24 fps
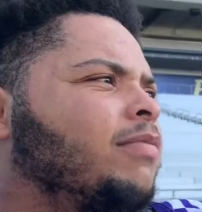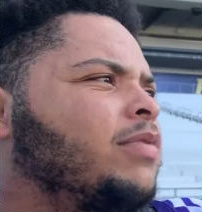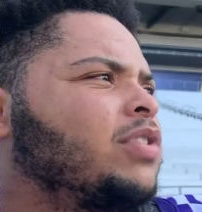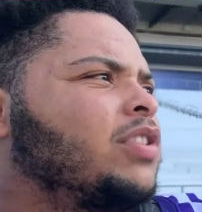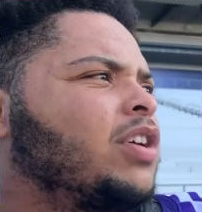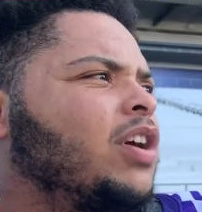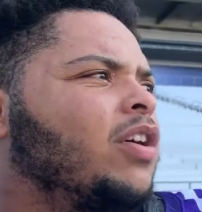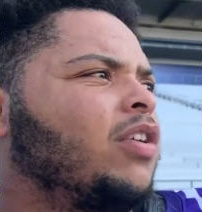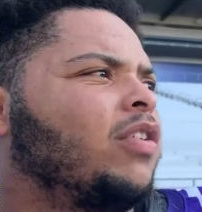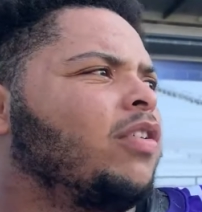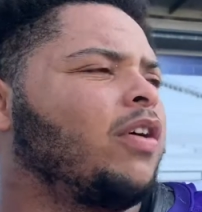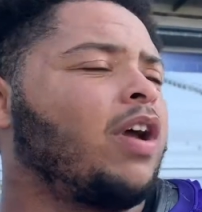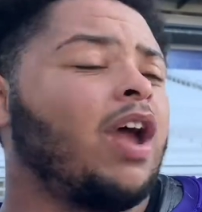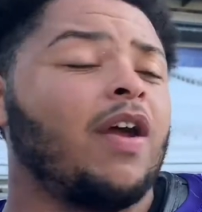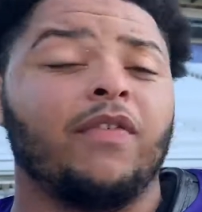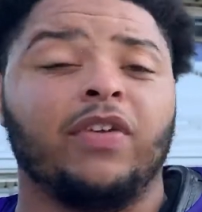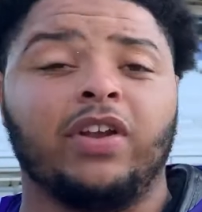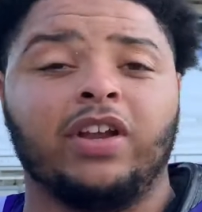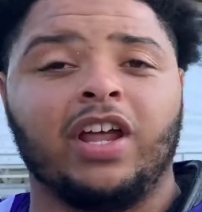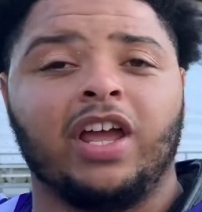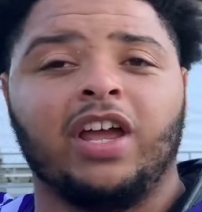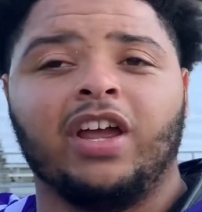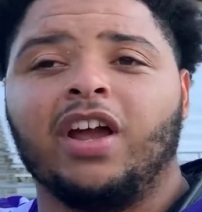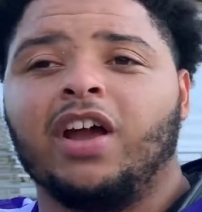so
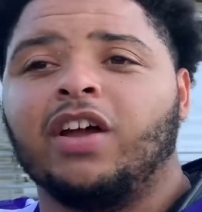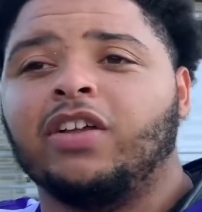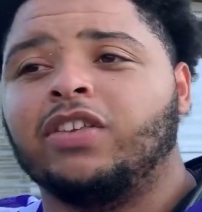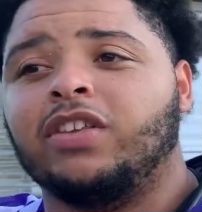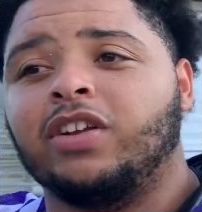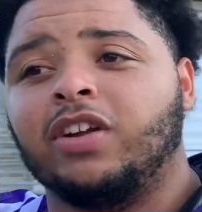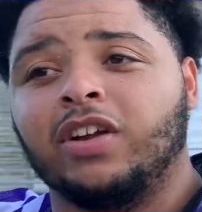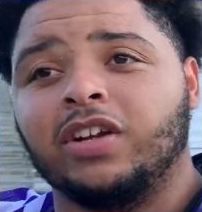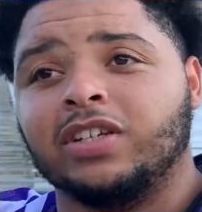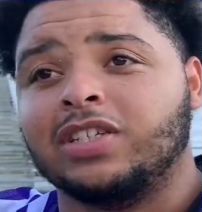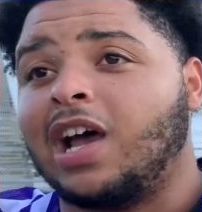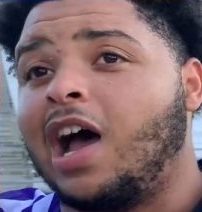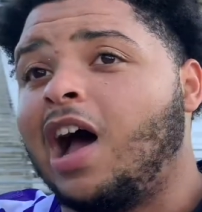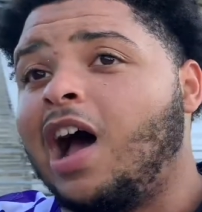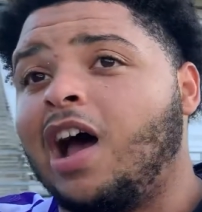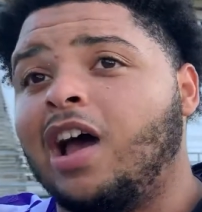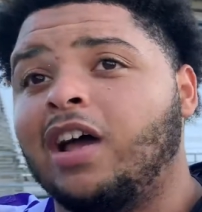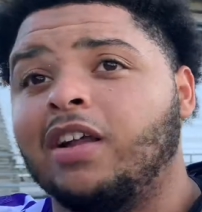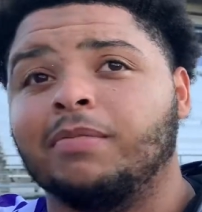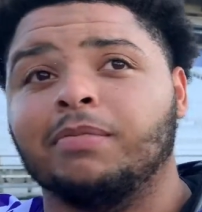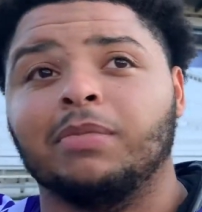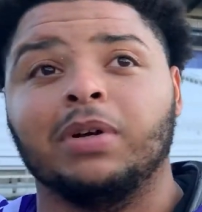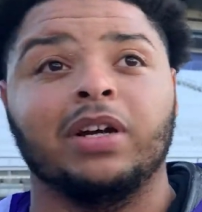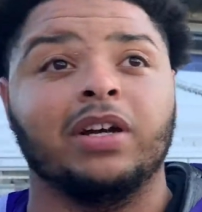every day out there it's
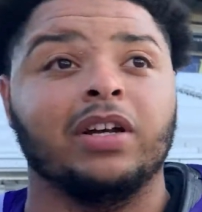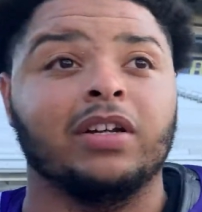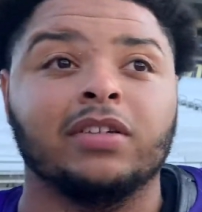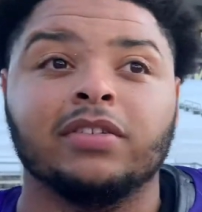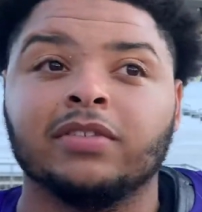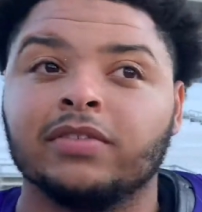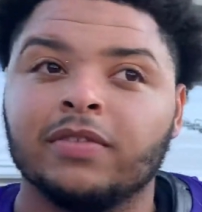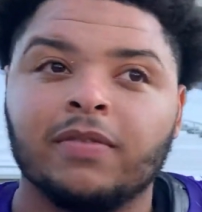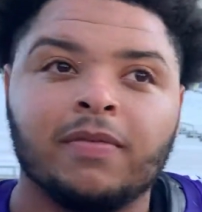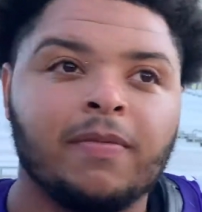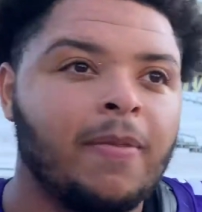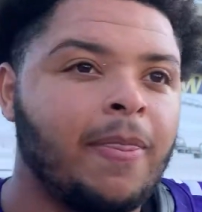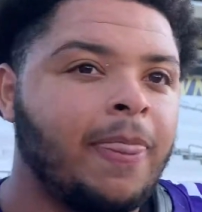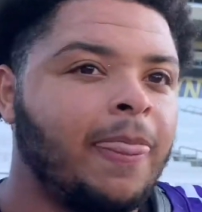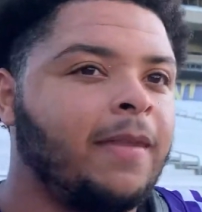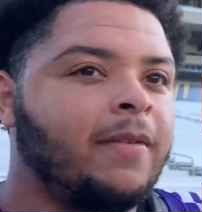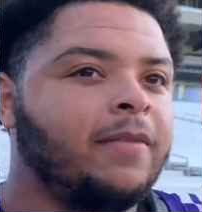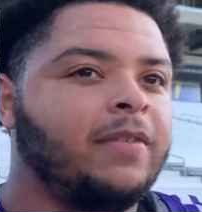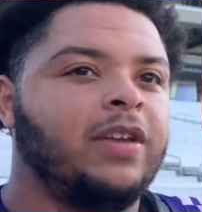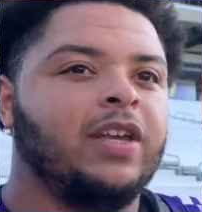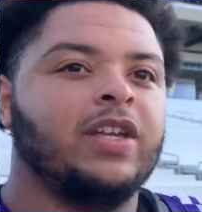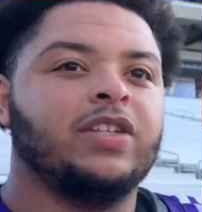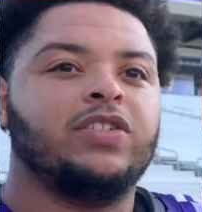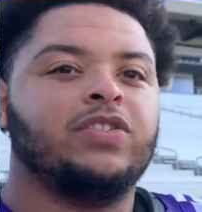hot, but
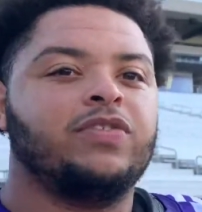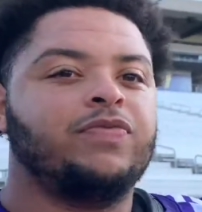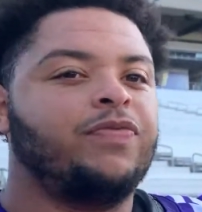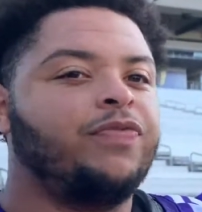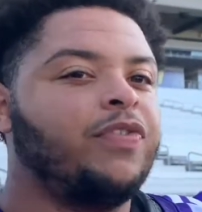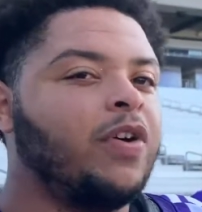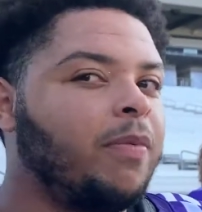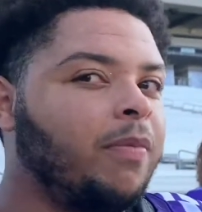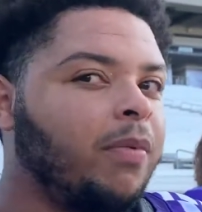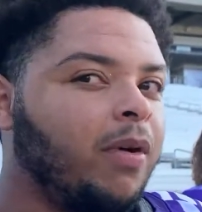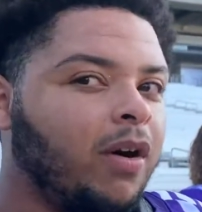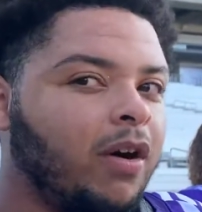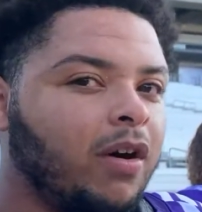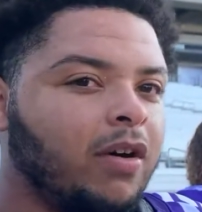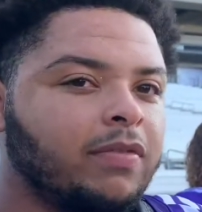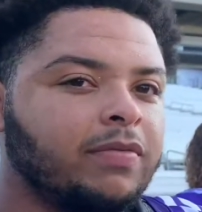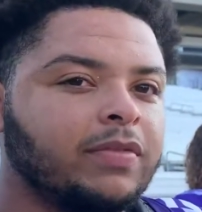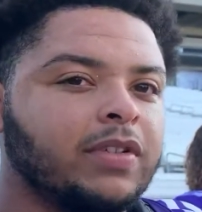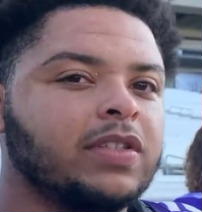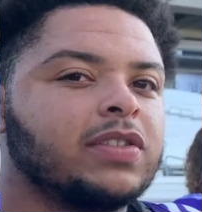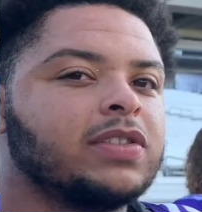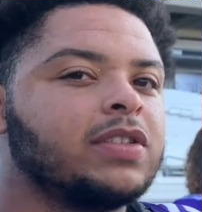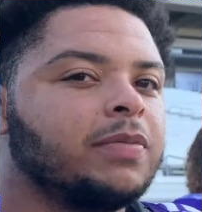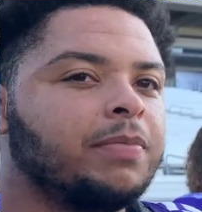it's football.
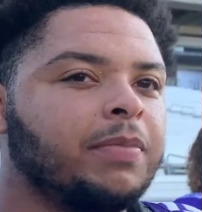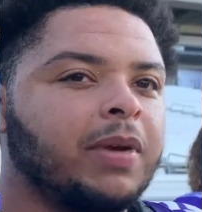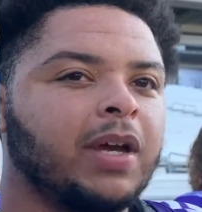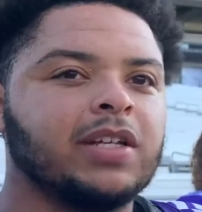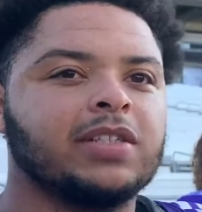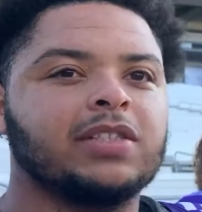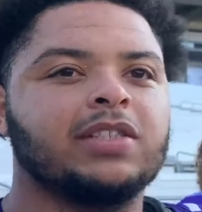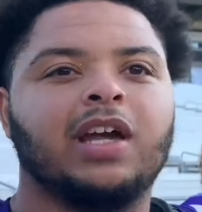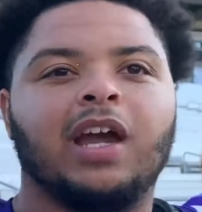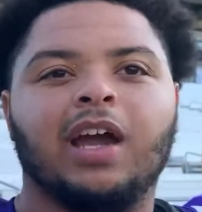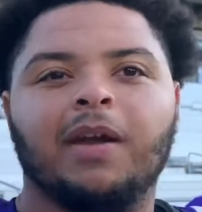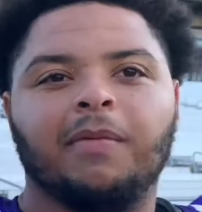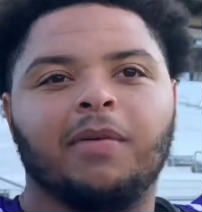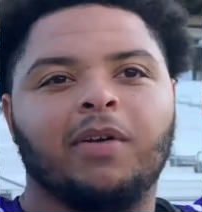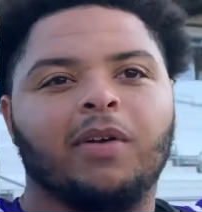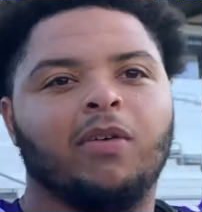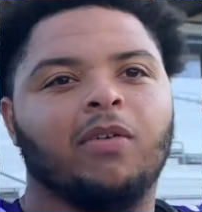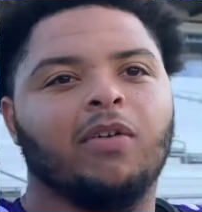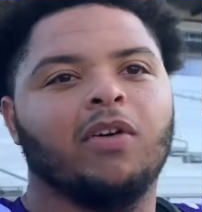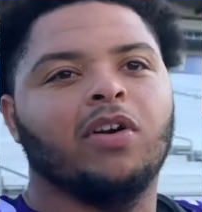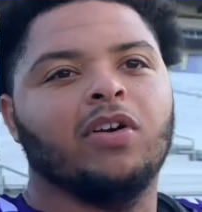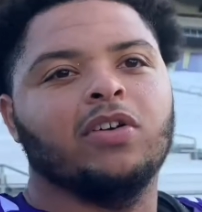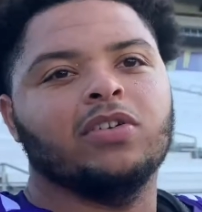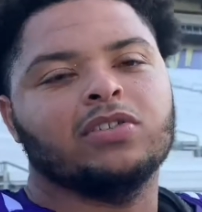It's the best game in the
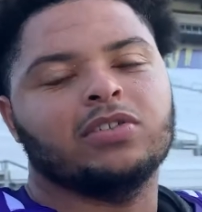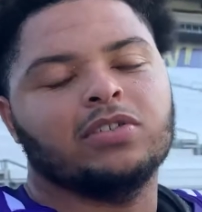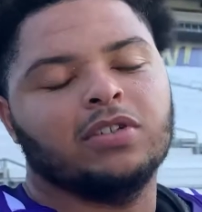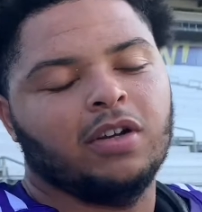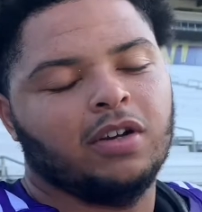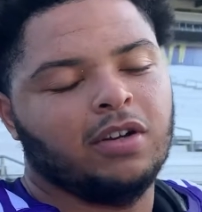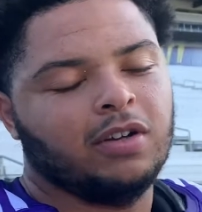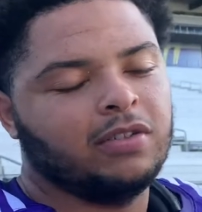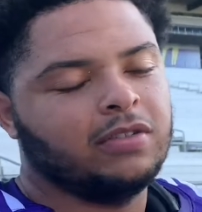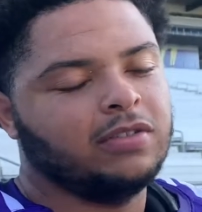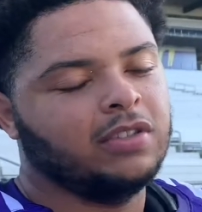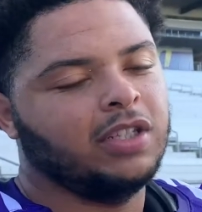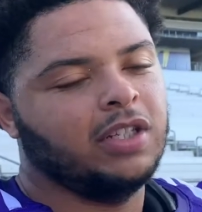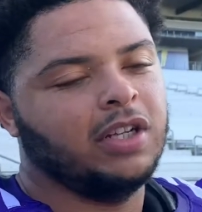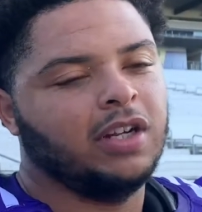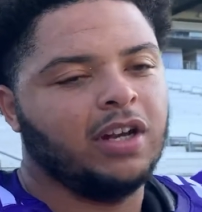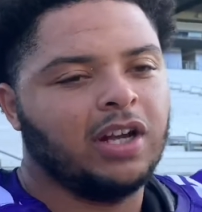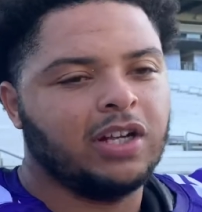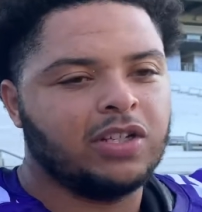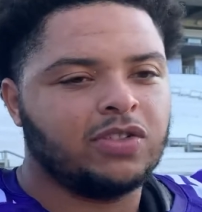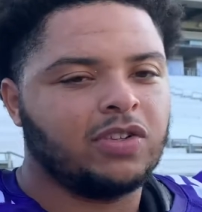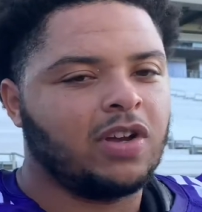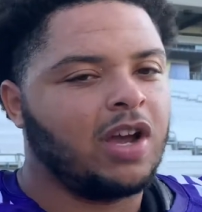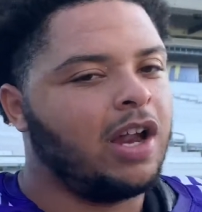world. So, you know,
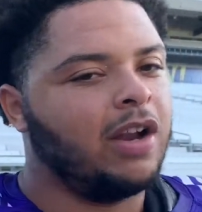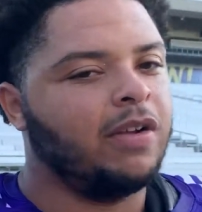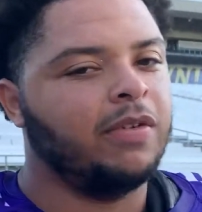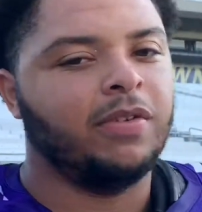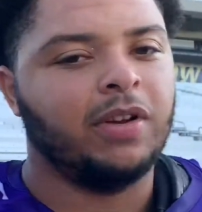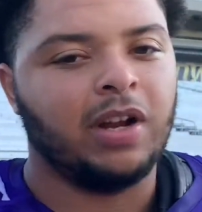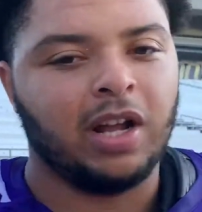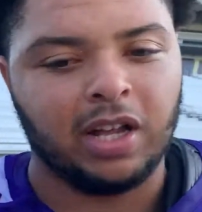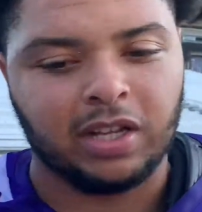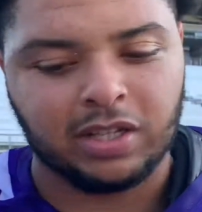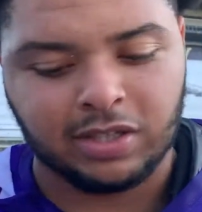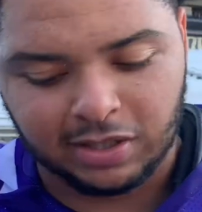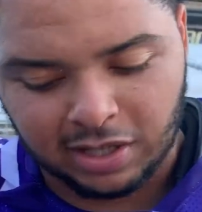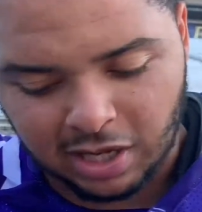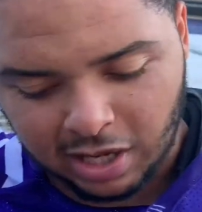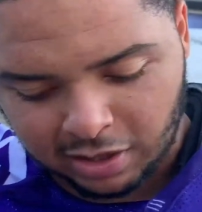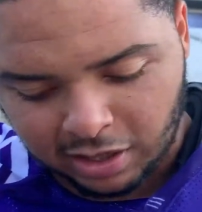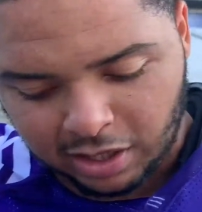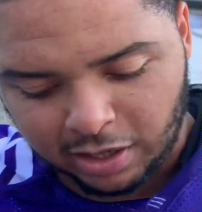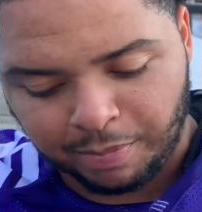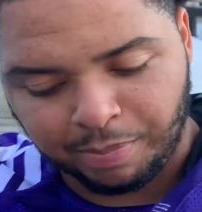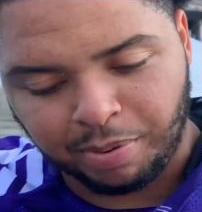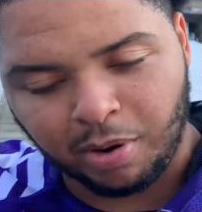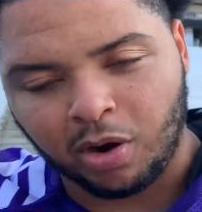that's kind of what I,
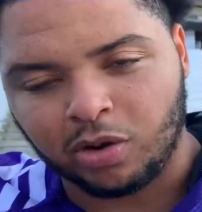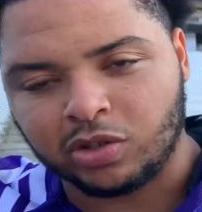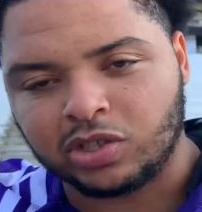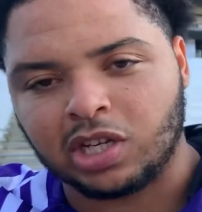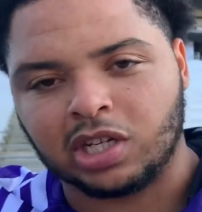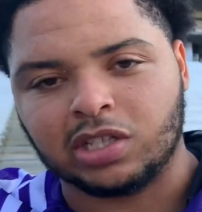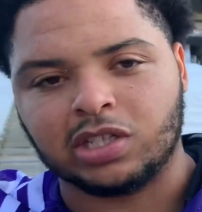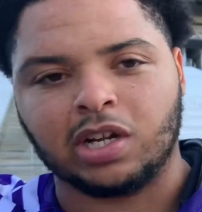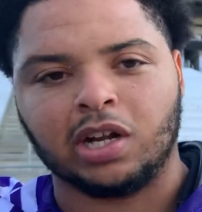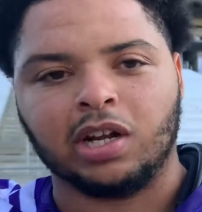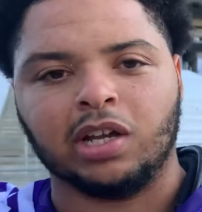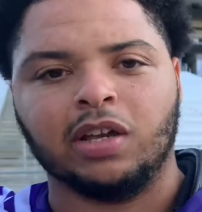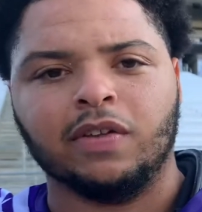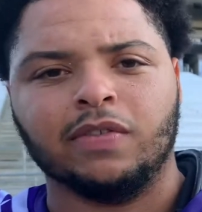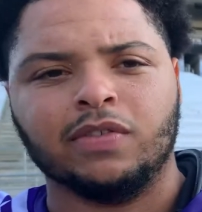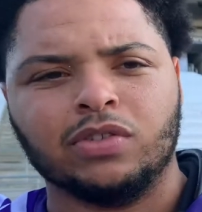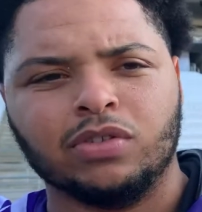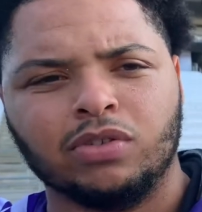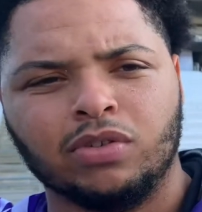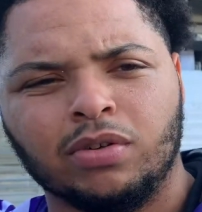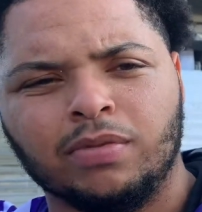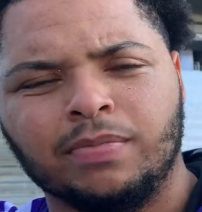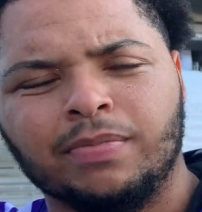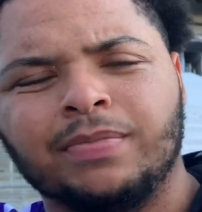the approach I try to give
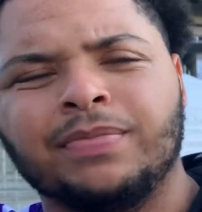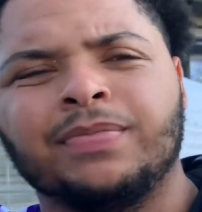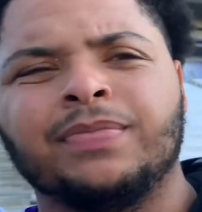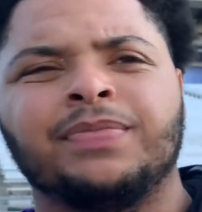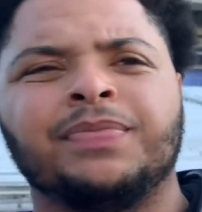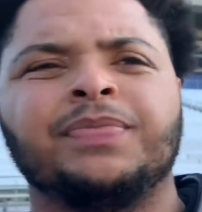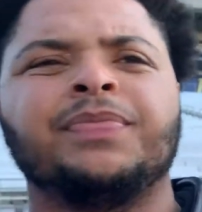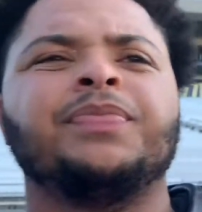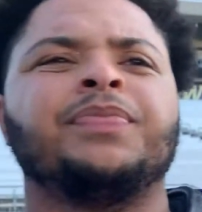to them.